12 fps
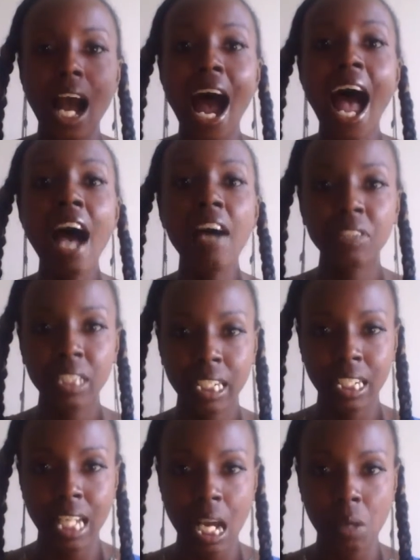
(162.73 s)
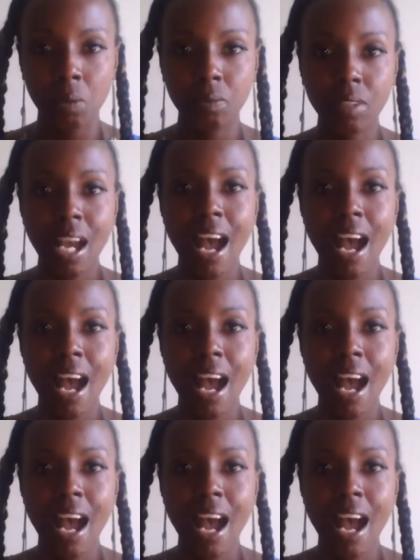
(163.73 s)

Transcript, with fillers: I have to get it out.